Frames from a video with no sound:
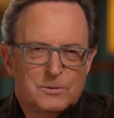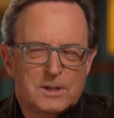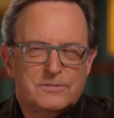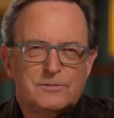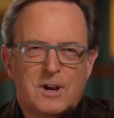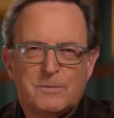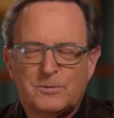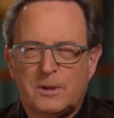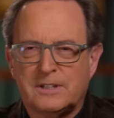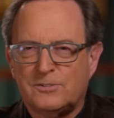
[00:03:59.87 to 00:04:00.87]
Well, if the drama
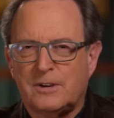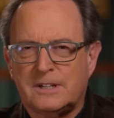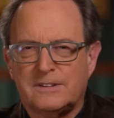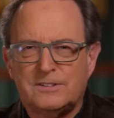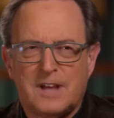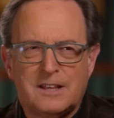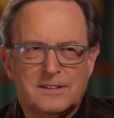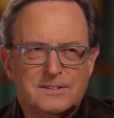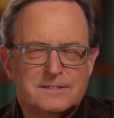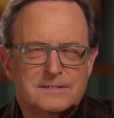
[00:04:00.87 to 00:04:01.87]
is well constructed, the
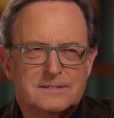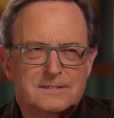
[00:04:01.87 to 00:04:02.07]
silence